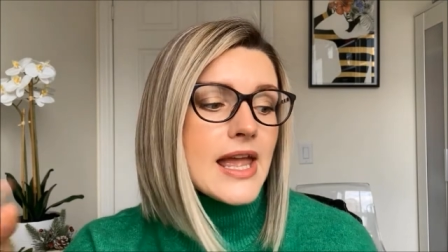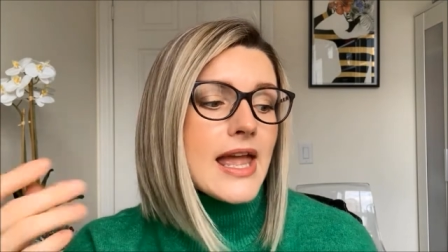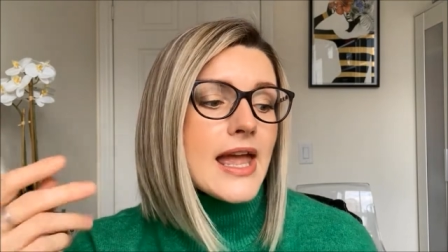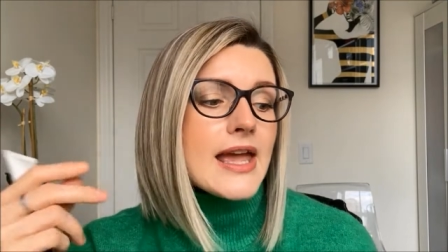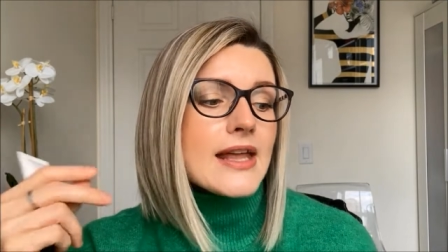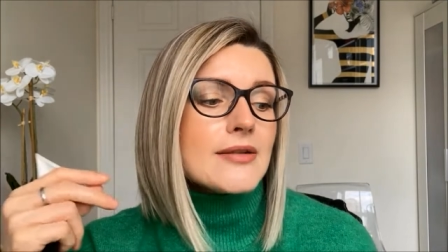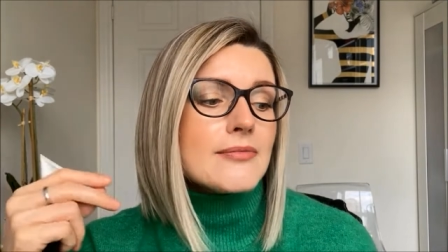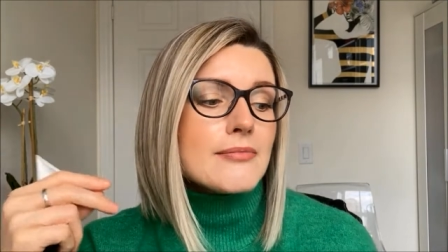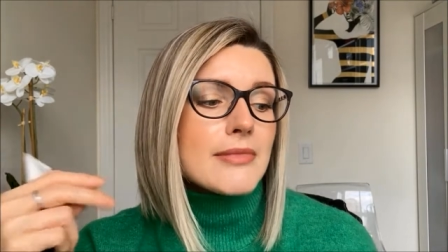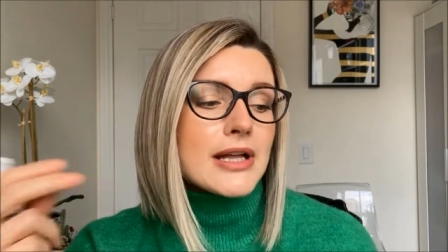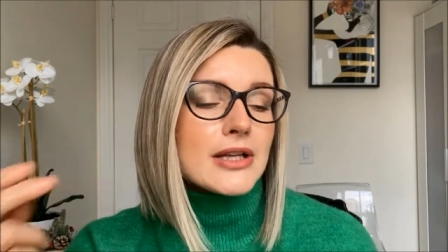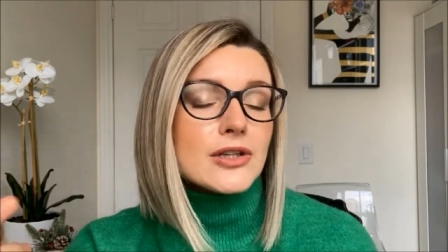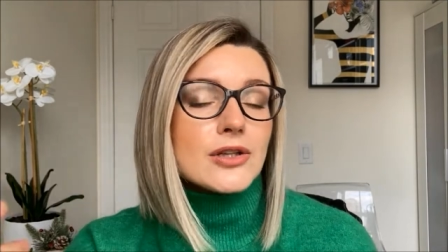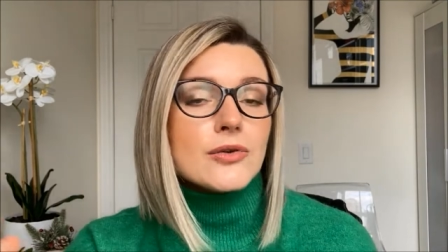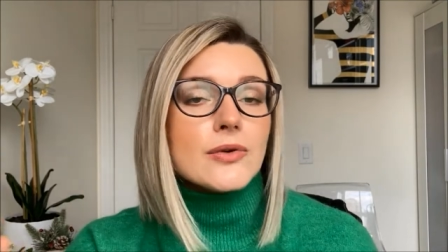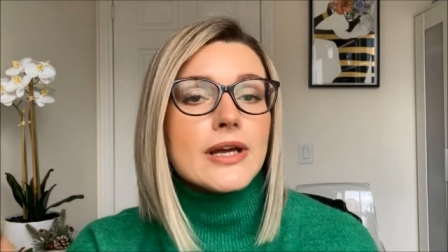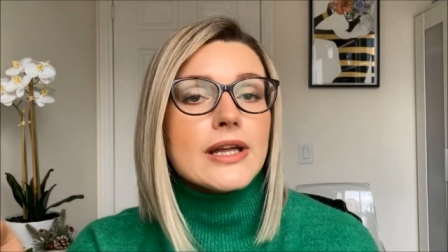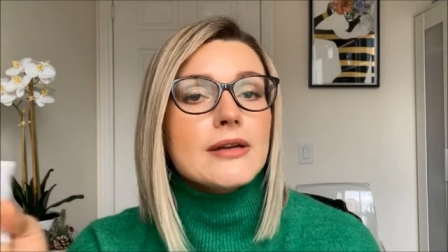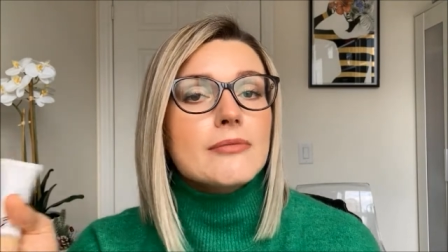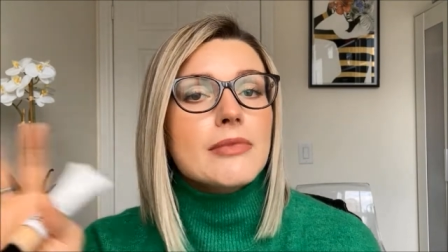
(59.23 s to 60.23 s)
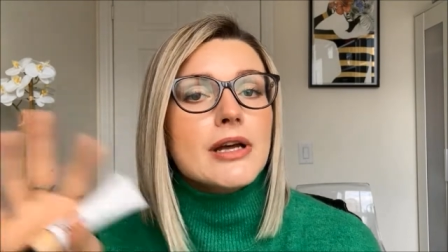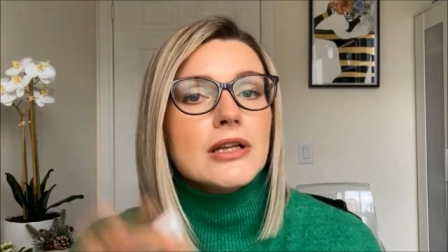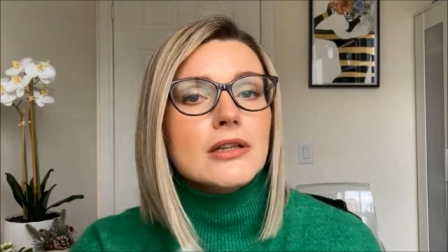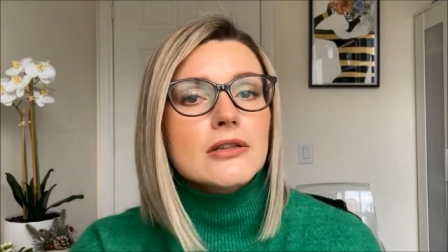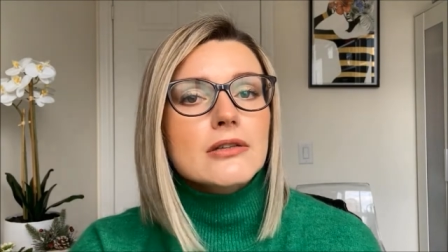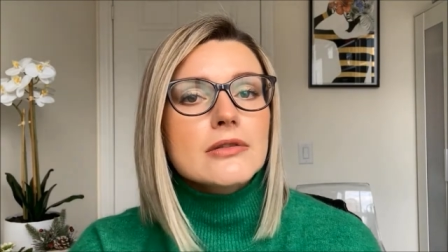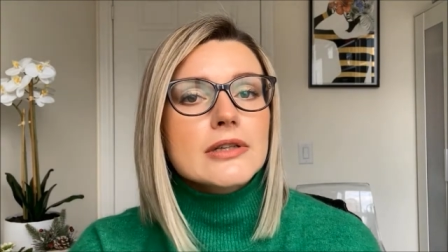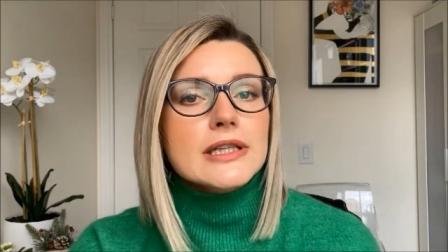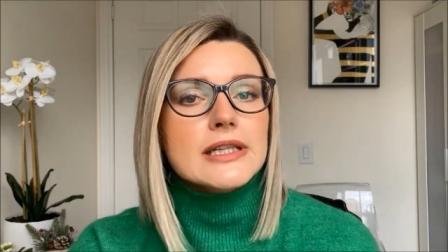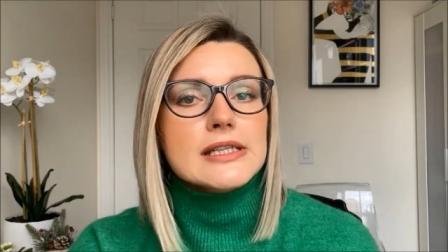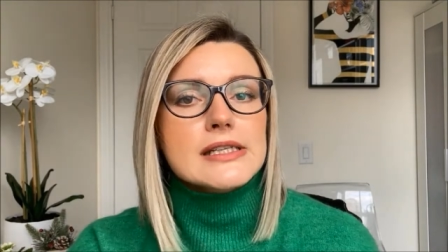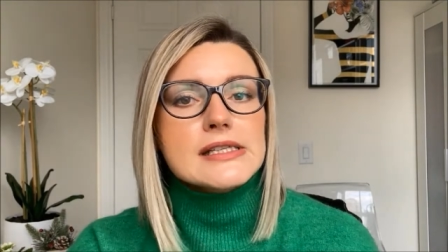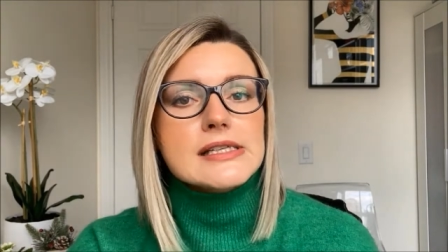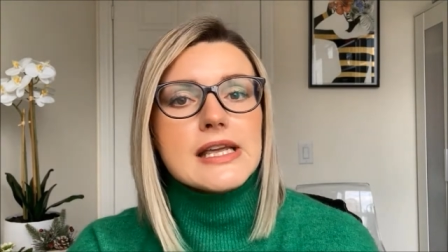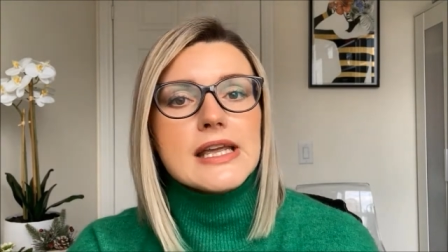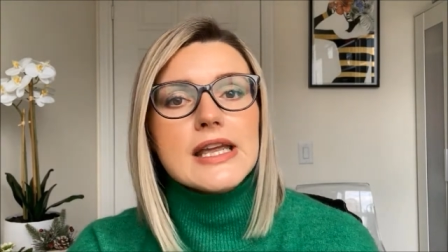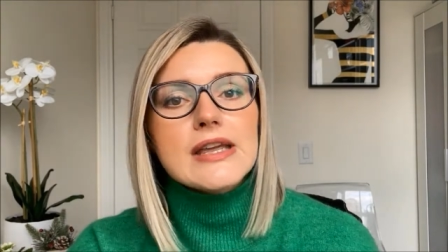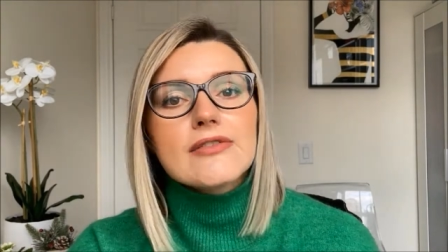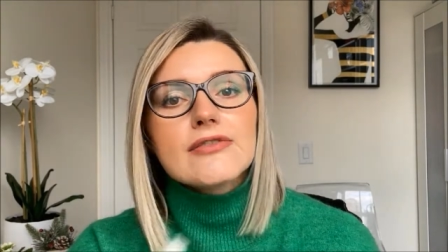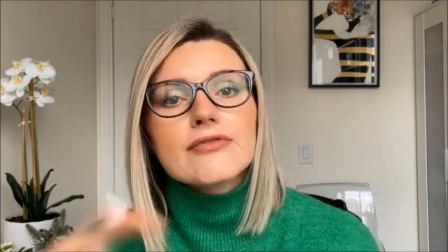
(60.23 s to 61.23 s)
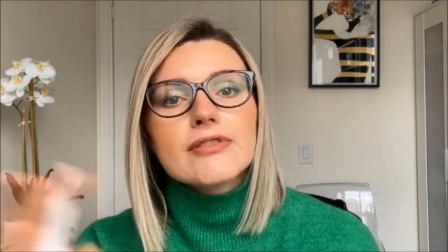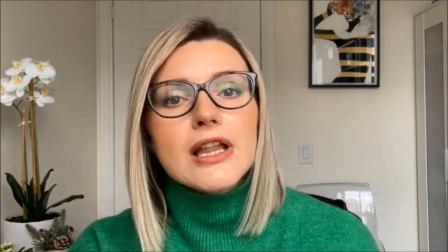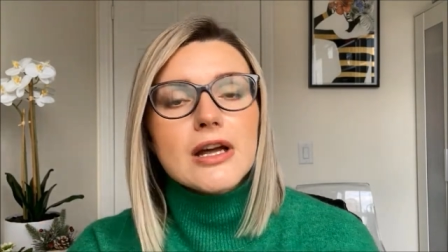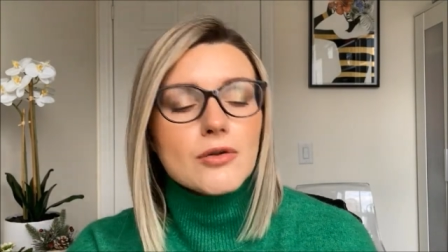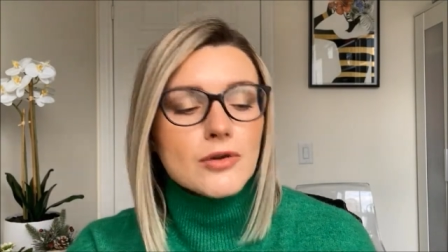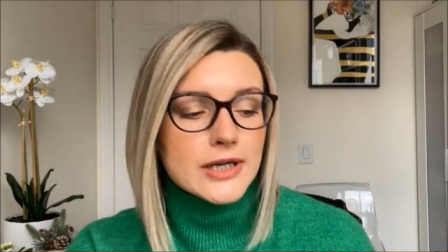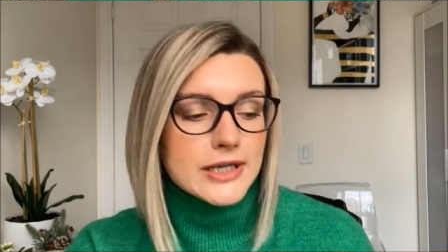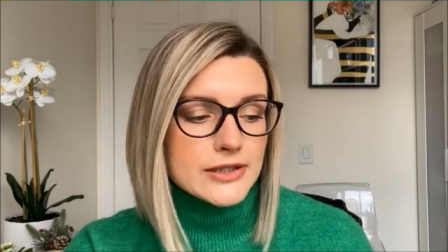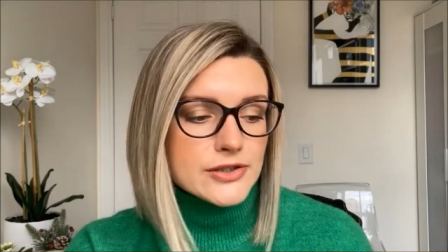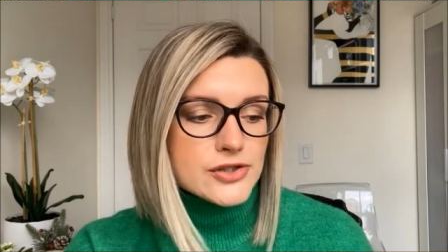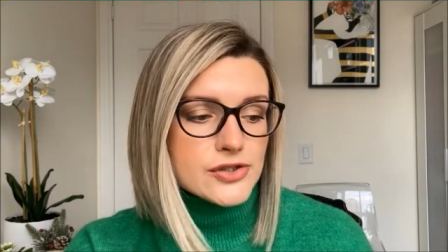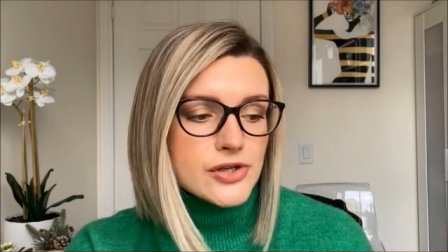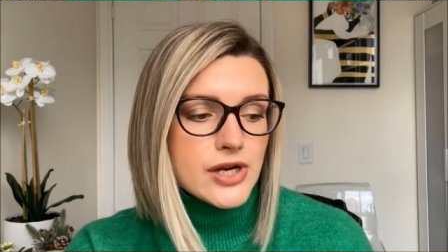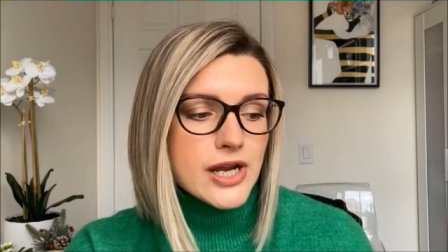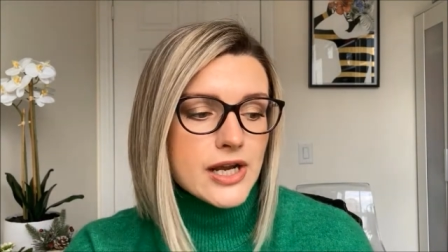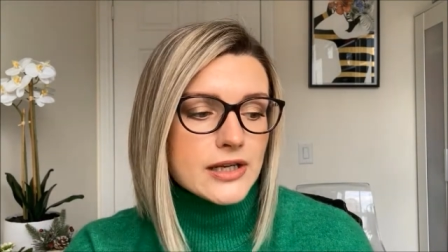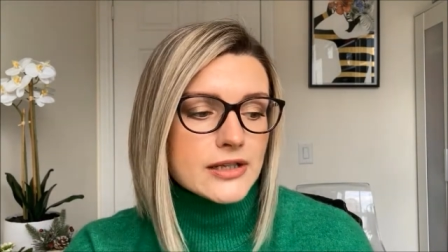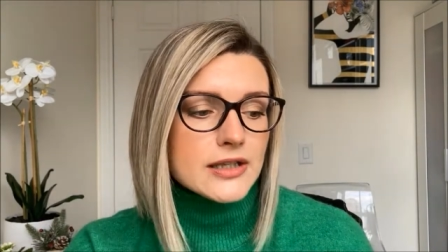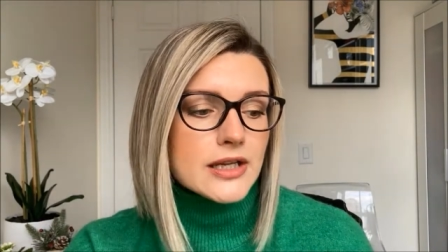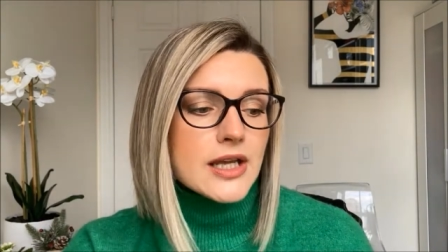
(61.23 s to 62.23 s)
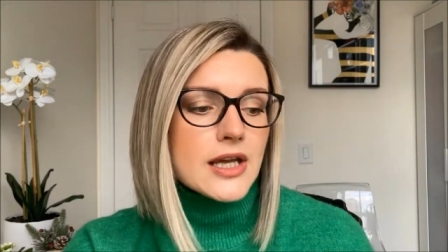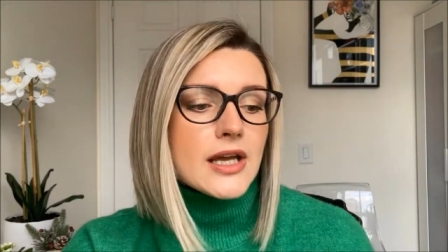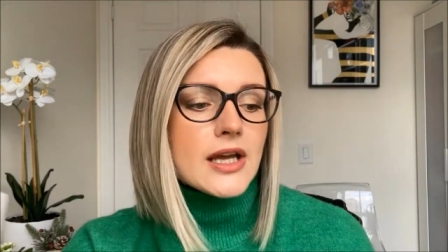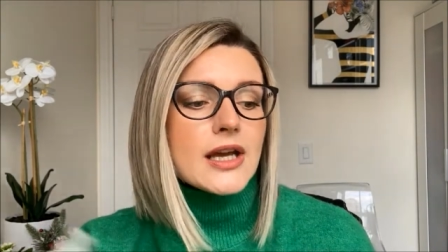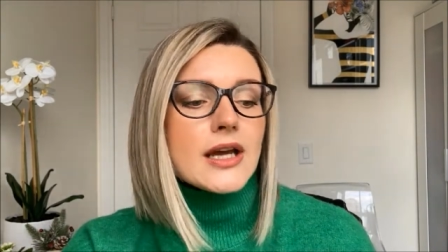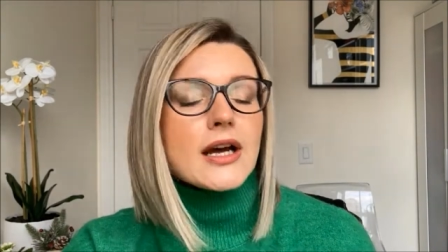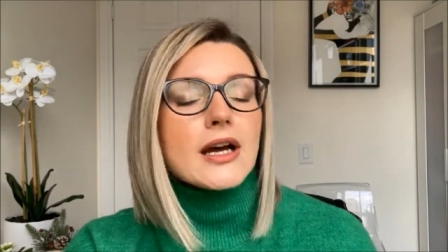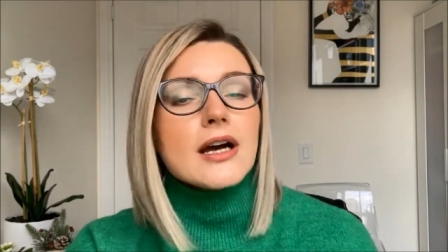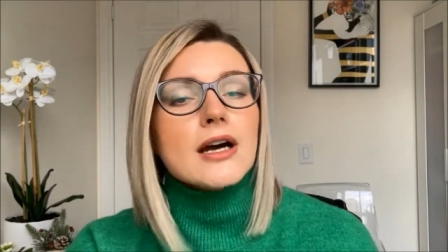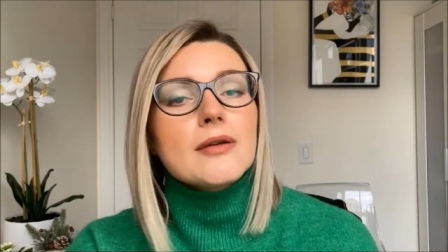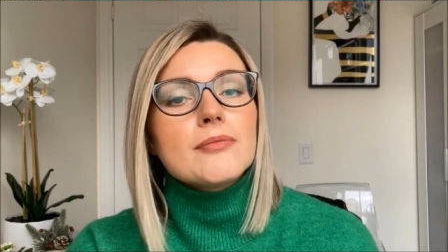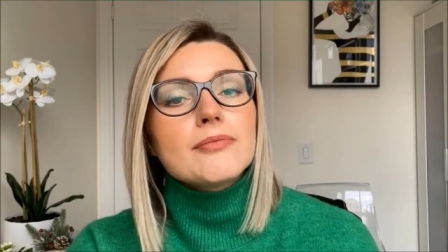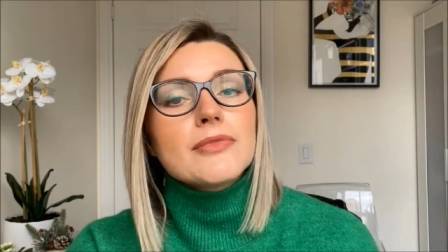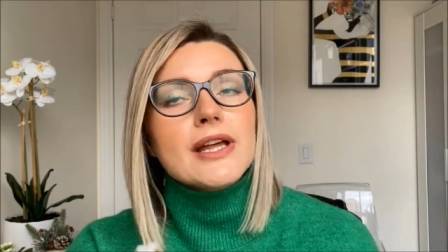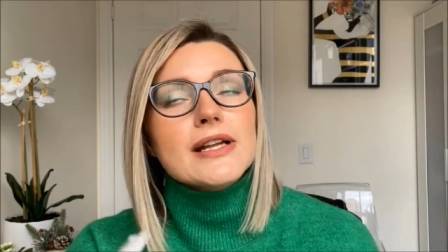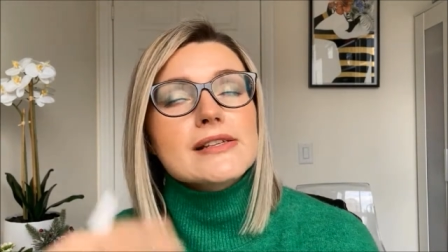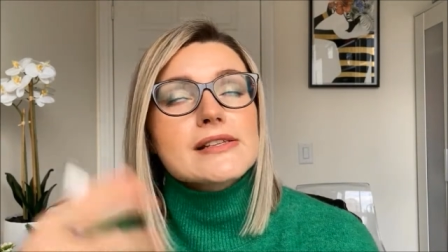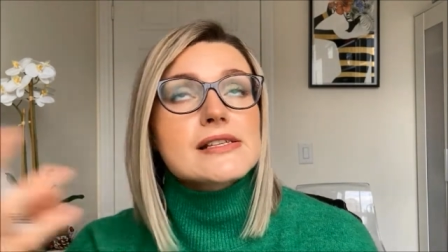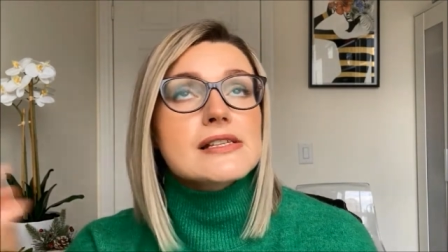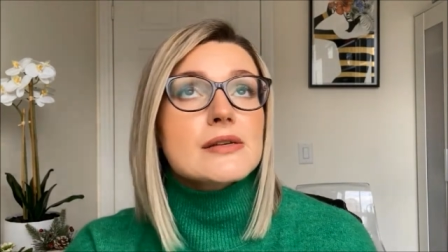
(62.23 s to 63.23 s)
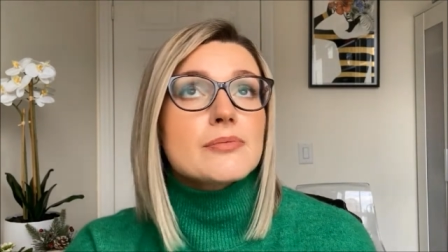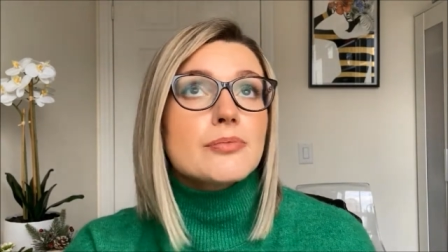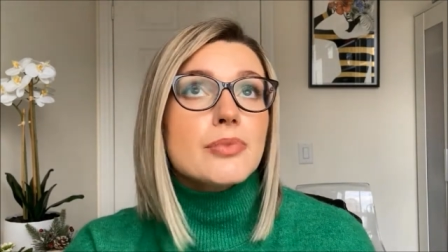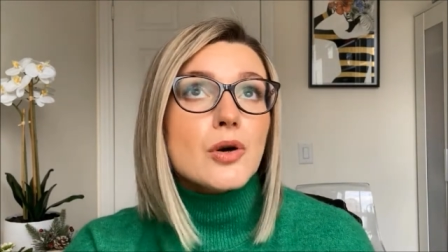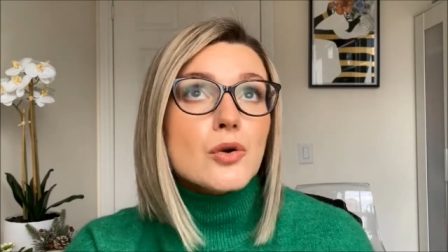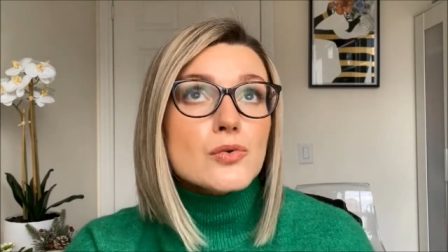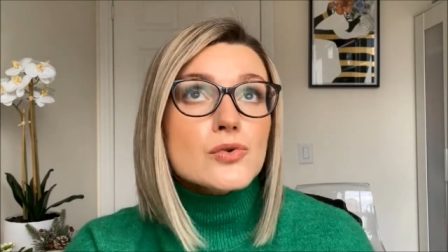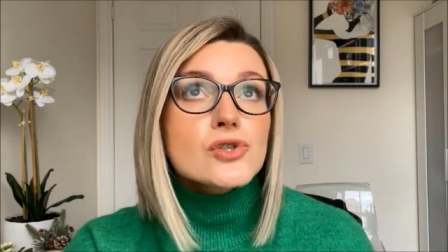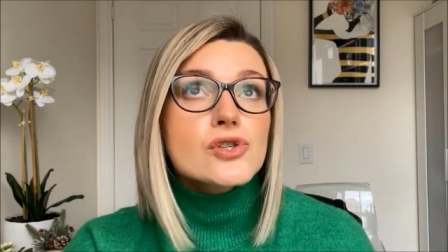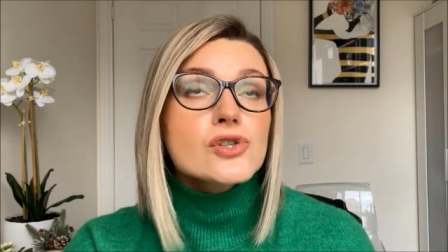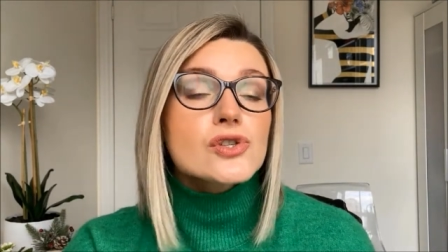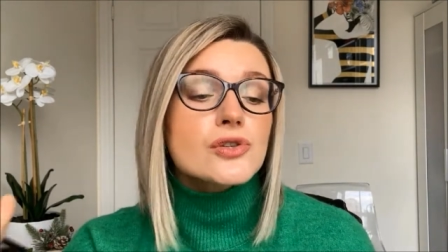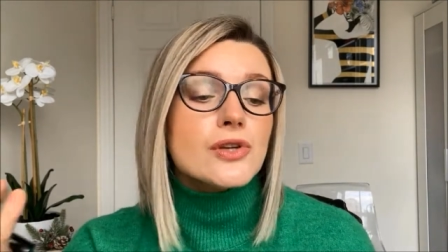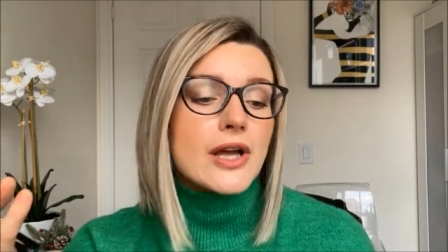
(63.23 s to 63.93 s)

and mallow. And mallow is a flower extract that's supposed to